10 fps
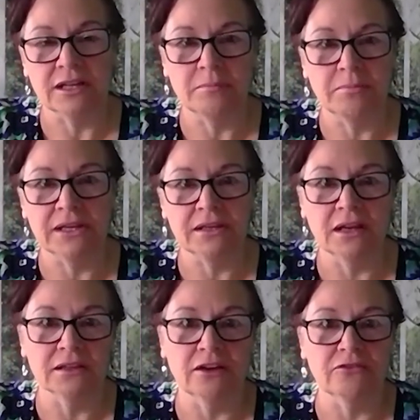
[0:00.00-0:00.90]
and B, I
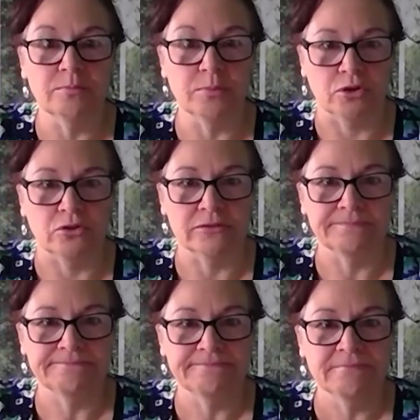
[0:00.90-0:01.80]
loved books.
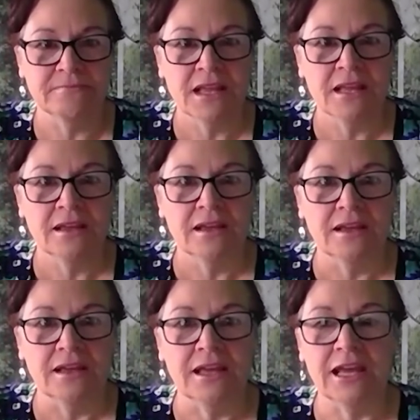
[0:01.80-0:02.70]
Mm-hmm.
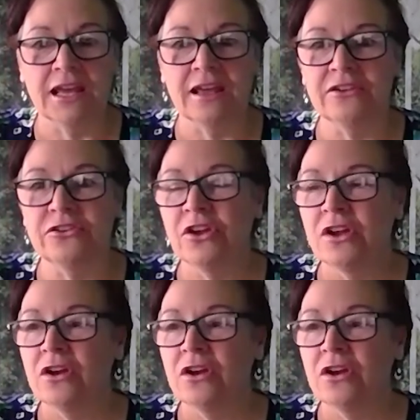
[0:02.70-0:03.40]
And